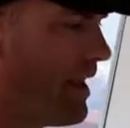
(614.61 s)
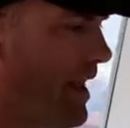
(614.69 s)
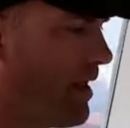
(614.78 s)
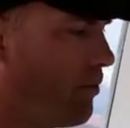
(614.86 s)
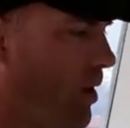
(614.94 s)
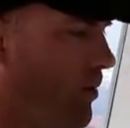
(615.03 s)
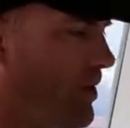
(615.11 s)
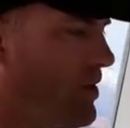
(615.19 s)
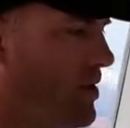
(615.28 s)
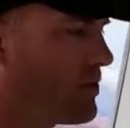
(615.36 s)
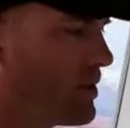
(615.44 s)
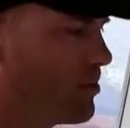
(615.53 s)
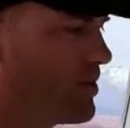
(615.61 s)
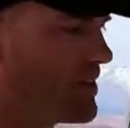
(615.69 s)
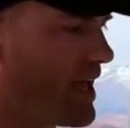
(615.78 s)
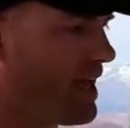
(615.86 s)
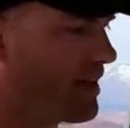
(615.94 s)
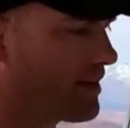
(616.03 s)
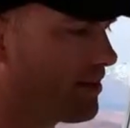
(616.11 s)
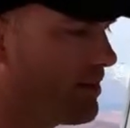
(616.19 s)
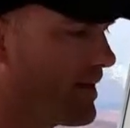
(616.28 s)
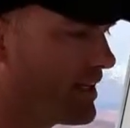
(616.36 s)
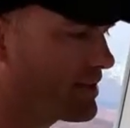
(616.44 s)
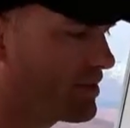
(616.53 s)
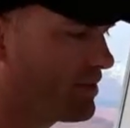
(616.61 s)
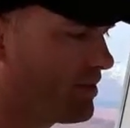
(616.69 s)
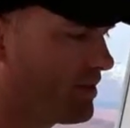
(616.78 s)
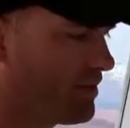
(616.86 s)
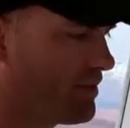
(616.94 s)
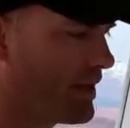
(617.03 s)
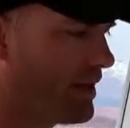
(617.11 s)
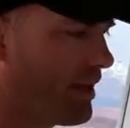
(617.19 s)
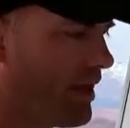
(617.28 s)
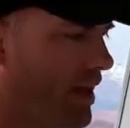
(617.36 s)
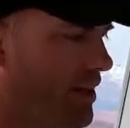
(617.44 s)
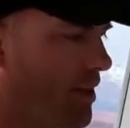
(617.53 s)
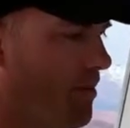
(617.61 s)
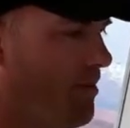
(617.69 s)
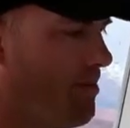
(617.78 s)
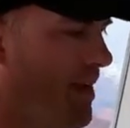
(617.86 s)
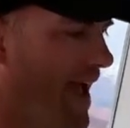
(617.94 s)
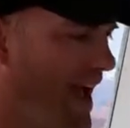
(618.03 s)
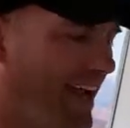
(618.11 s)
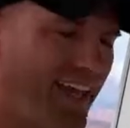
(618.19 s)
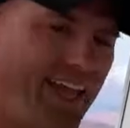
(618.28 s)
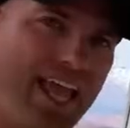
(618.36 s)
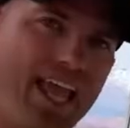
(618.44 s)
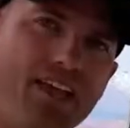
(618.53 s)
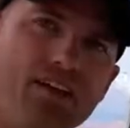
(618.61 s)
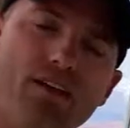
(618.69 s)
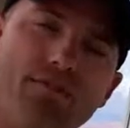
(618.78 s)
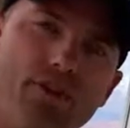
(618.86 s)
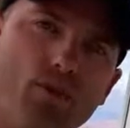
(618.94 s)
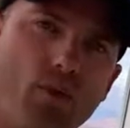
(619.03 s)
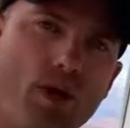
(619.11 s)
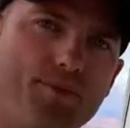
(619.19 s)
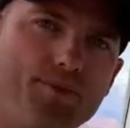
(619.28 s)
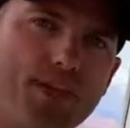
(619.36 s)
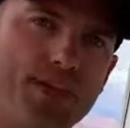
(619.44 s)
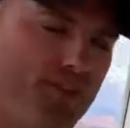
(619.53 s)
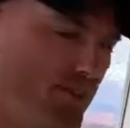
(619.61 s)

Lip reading: And what we do is we put that pixel on the back end of your website.